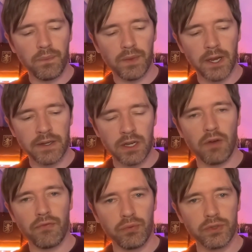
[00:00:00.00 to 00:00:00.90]

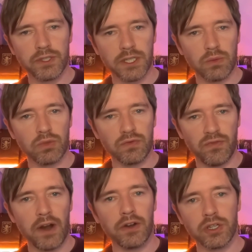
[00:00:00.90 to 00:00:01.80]
Lindelof was
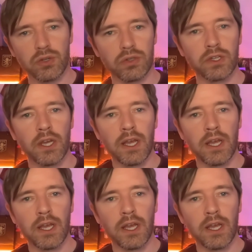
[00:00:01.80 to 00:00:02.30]
very good,